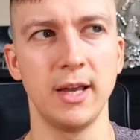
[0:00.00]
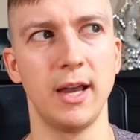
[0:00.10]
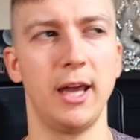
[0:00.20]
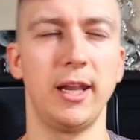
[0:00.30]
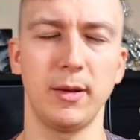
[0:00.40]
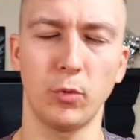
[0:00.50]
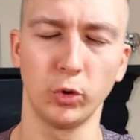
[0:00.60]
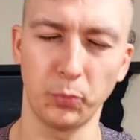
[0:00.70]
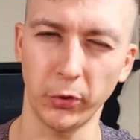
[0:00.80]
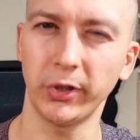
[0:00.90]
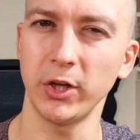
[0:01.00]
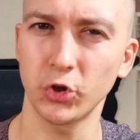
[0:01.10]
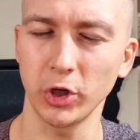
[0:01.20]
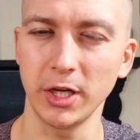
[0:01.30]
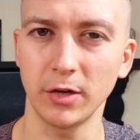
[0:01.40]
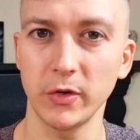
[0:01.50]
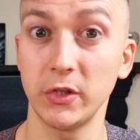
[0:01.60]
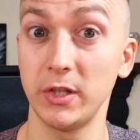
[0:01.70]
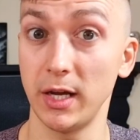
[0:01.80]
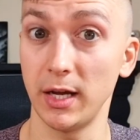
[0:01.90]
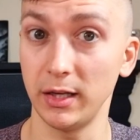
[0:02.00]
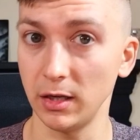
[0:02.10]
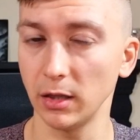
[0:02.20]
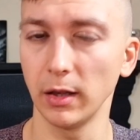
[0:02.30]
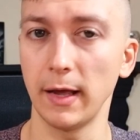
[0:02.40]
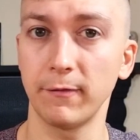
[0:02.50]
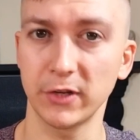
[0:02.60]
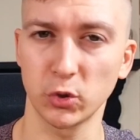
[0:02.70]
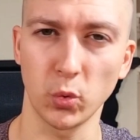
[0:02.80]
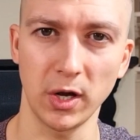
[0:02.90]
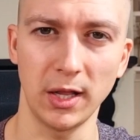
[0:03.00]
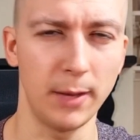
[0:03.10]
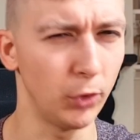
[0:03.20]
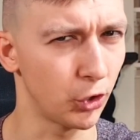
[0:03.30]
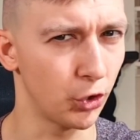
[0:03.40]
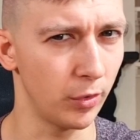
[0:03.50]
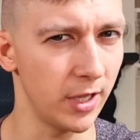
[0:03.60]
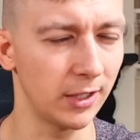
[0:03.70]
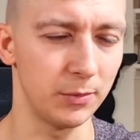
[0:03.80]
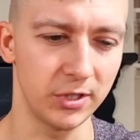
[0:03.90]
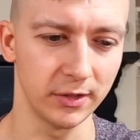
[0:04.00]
and I could potentially increase the needle length as well. I'm not sure yet, I'm still